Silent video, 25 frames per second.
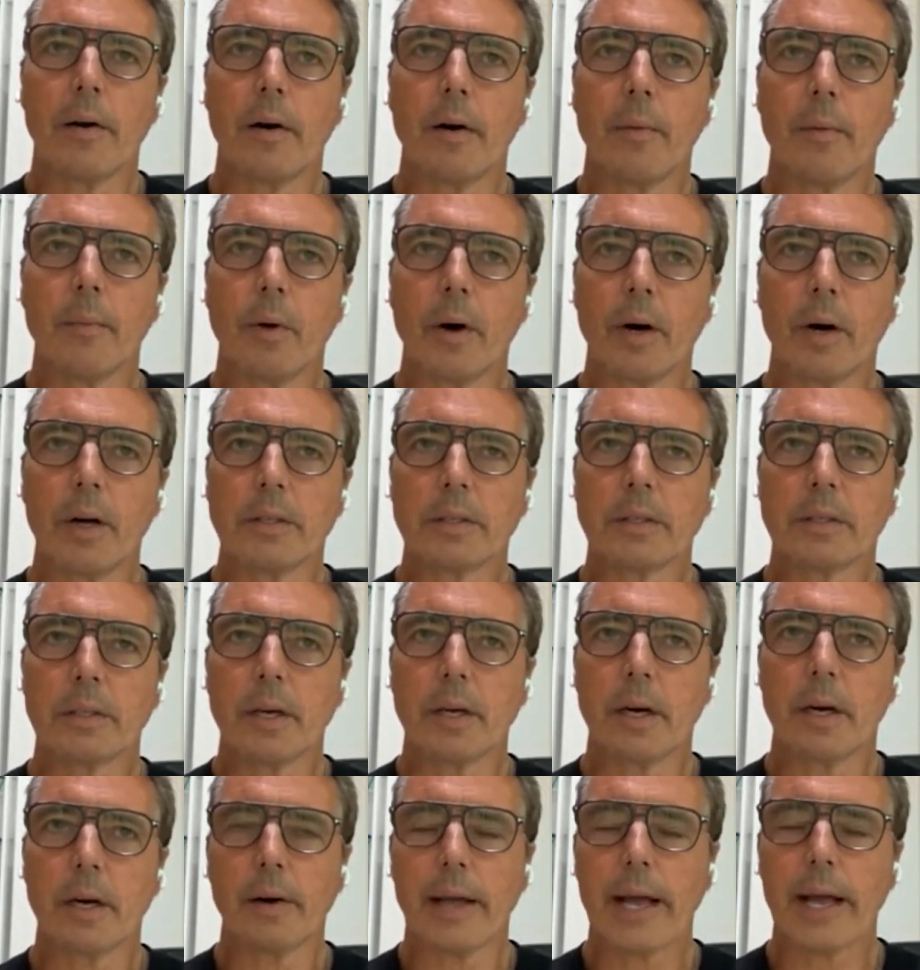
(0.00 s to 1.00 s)
was
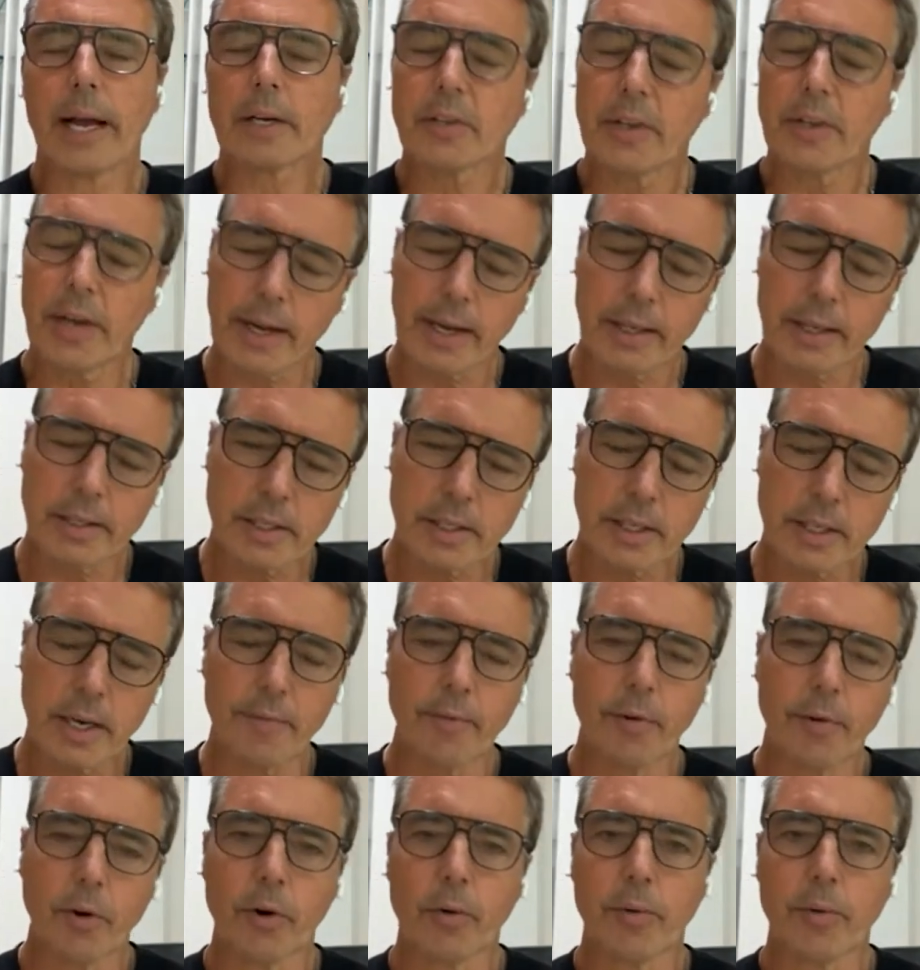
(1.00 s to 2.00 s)
actually, I got
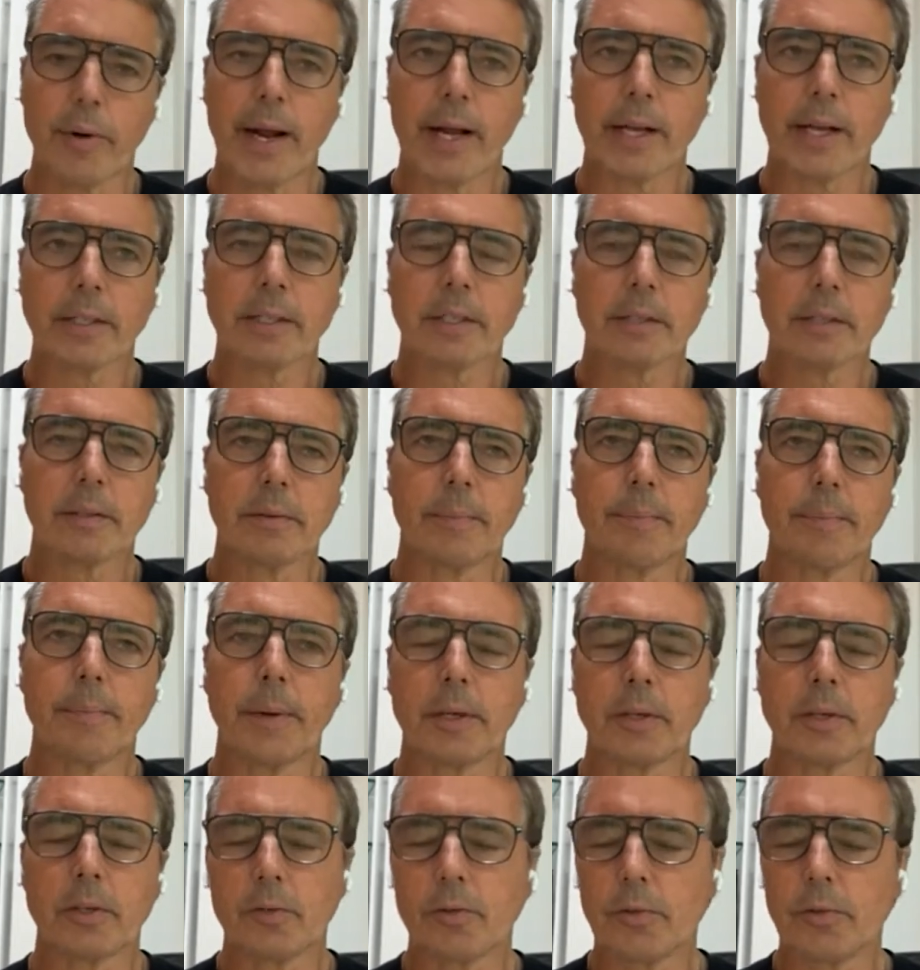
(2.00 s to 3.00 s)
several grants,
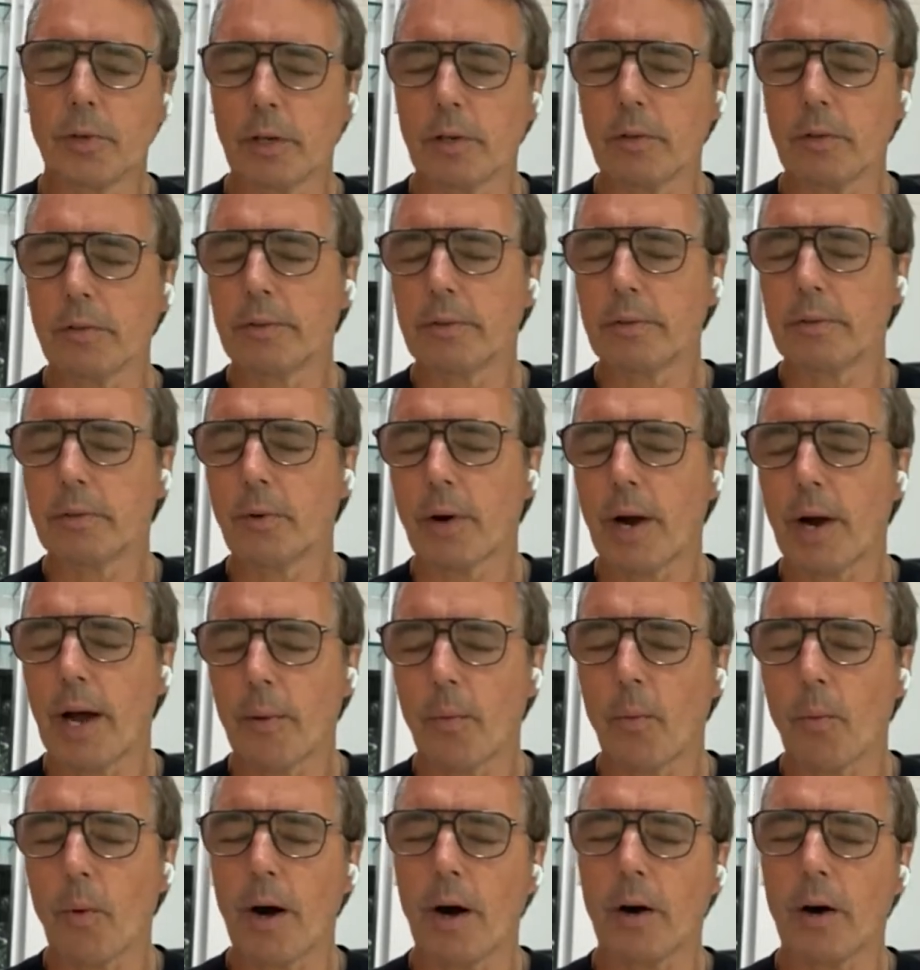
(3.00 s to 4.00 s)
but drilled dry
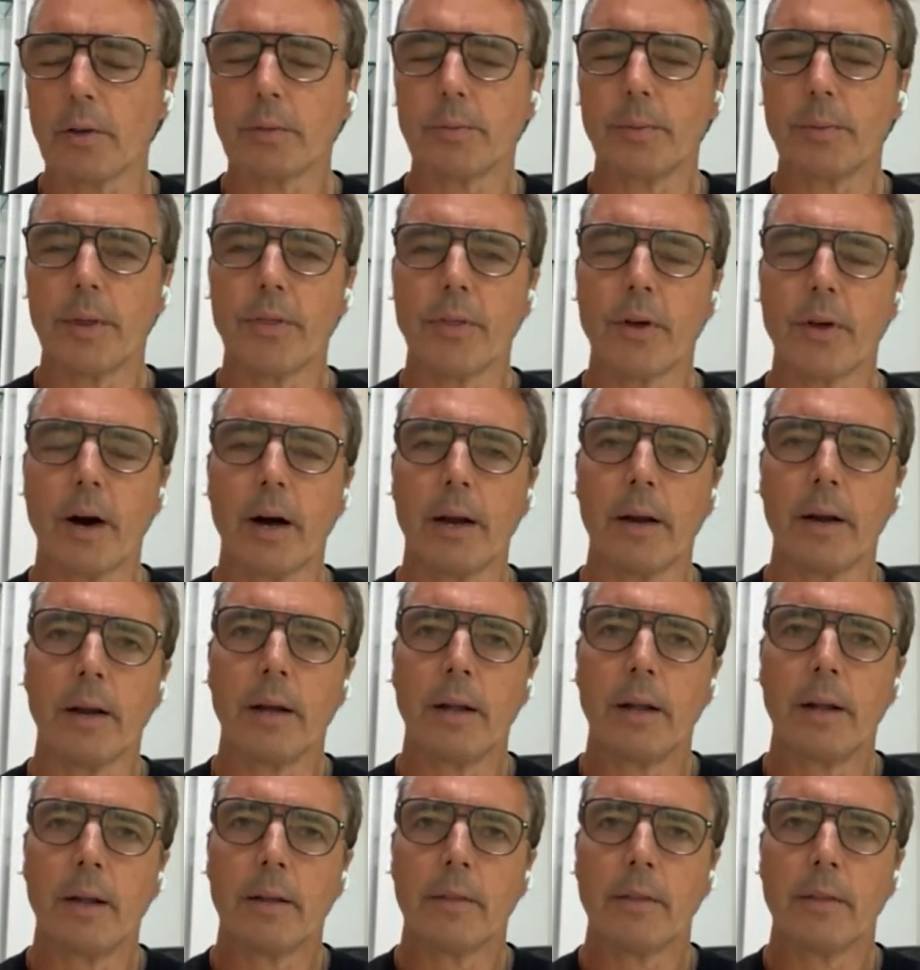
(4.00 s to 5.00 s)
wells. We thought
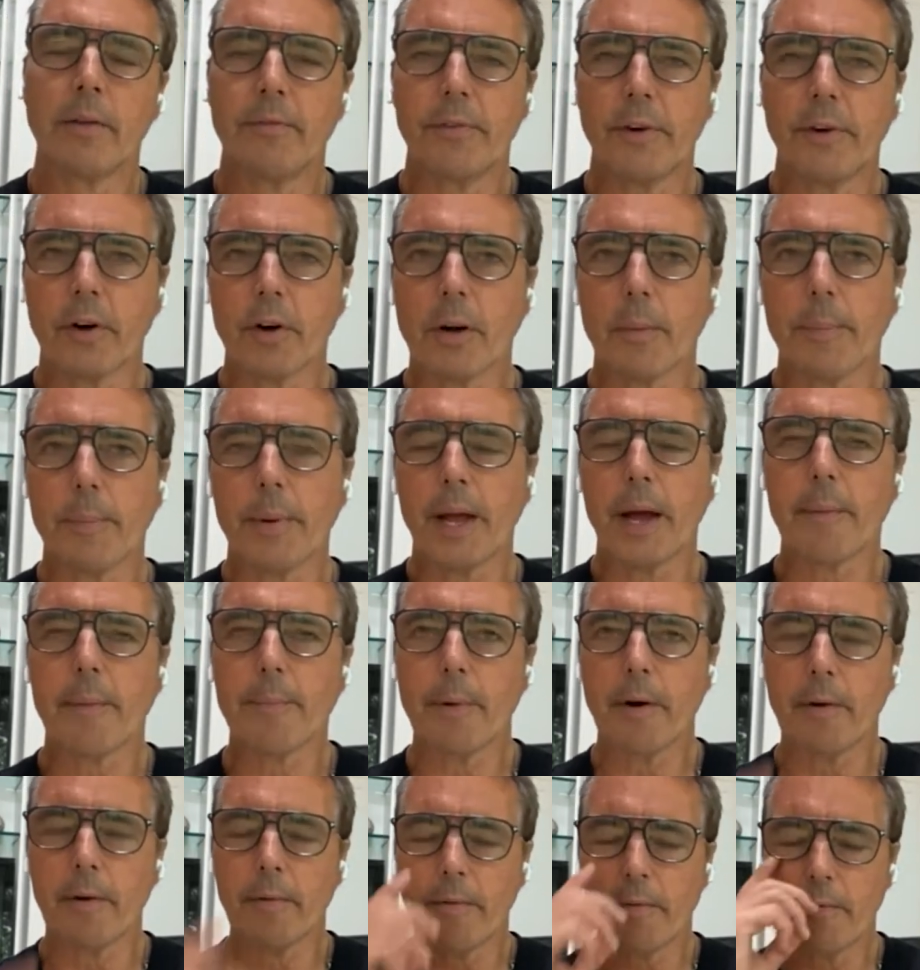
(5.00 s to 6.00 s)
the
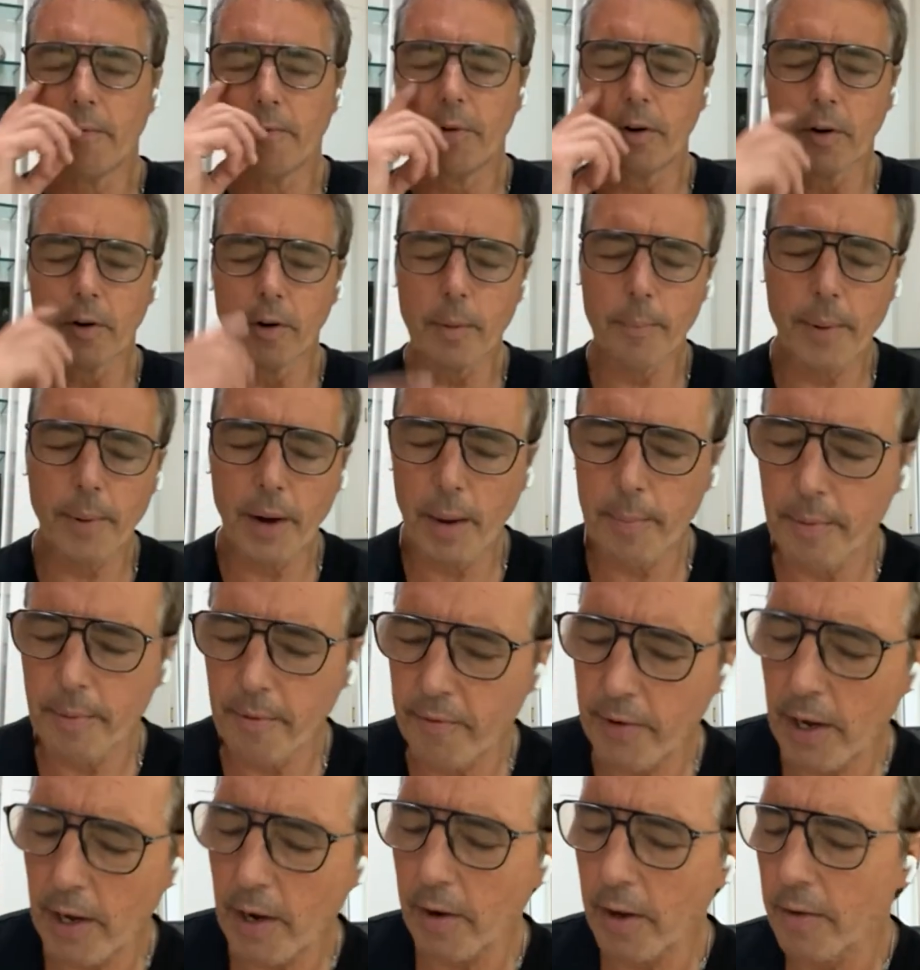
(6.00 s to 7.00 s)
Vilcabamba
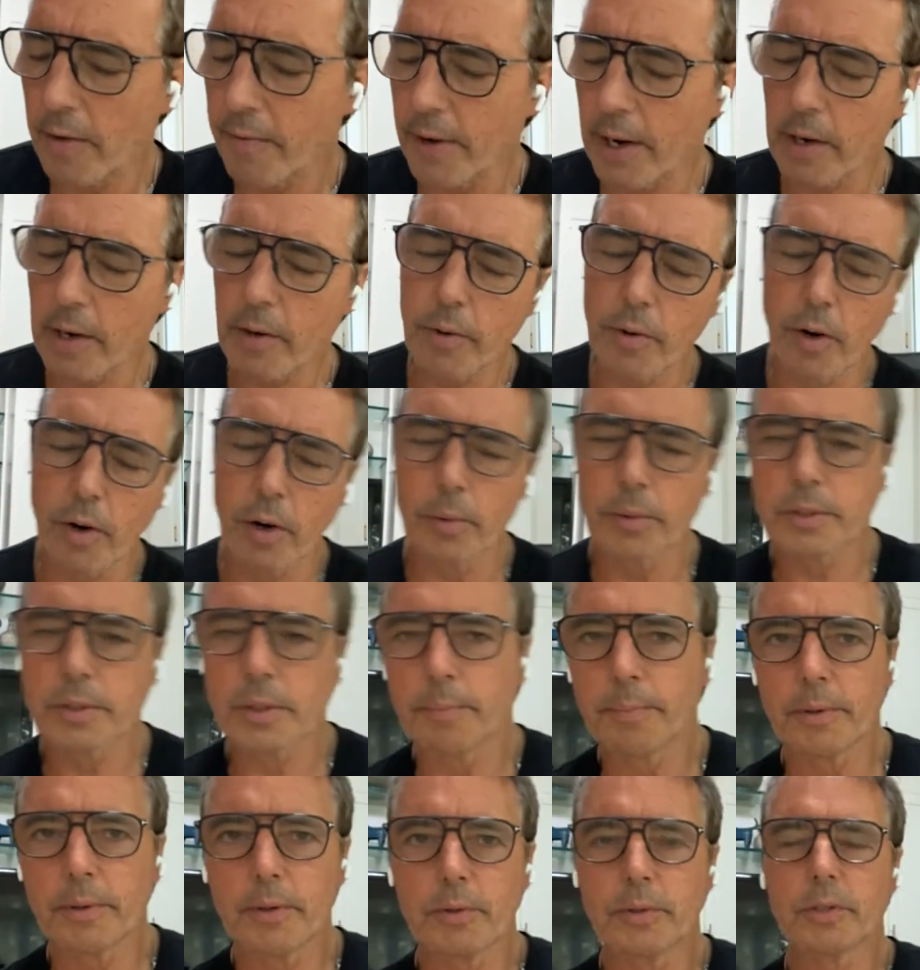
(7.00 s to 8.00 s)
Valley of Ecuador was a
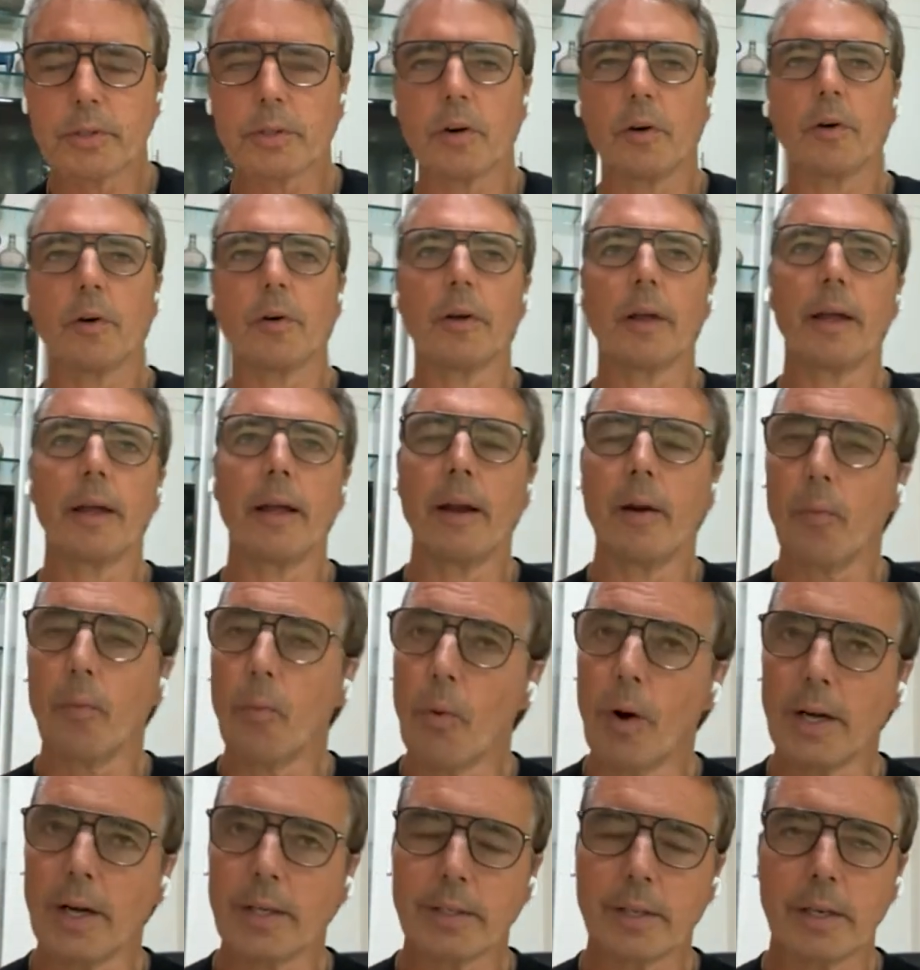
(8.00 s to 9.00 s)
blue zone, and it
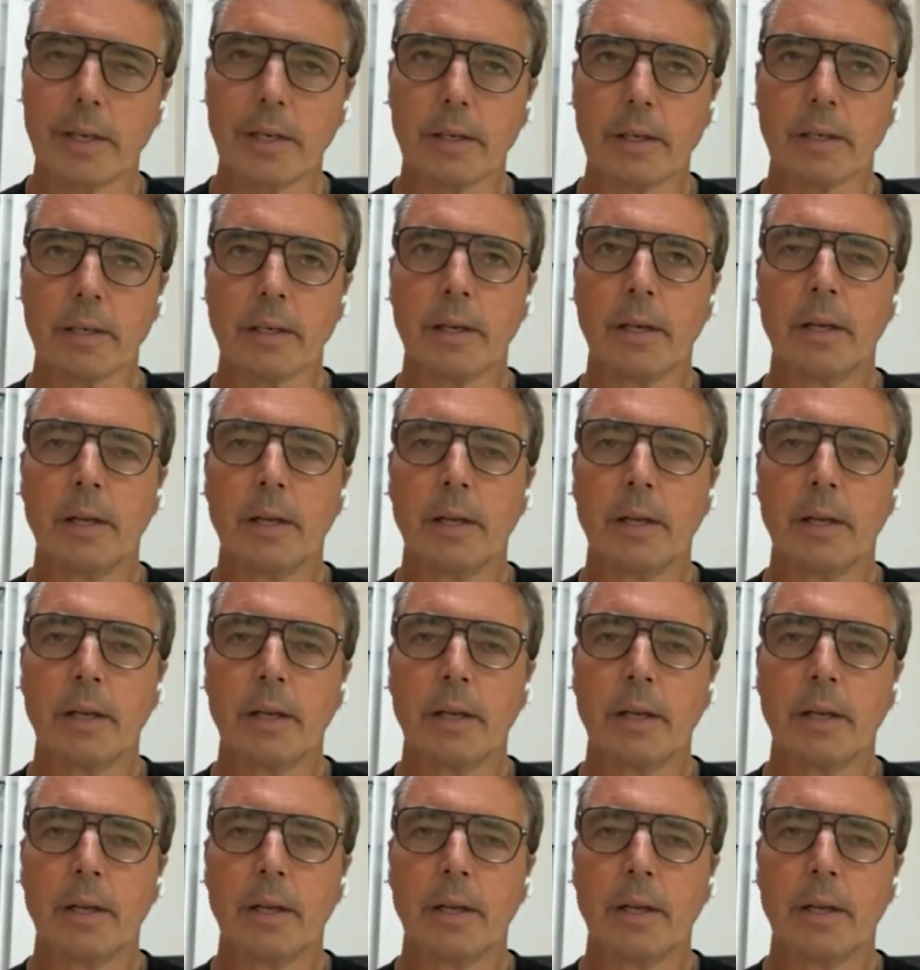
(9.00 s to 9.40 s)
wasn't.